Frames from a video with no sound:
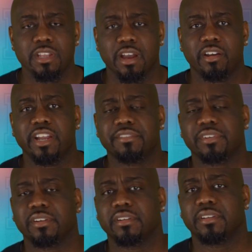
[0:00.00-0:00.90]

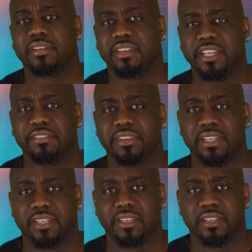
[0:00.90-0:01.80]
However,
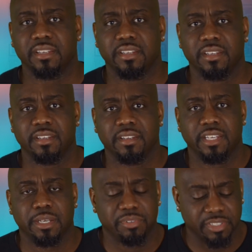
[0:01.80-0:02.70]
giving,
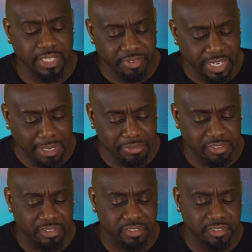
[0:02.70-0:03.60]
it was given
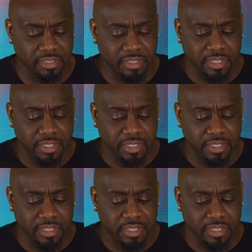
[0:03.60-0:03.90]
options.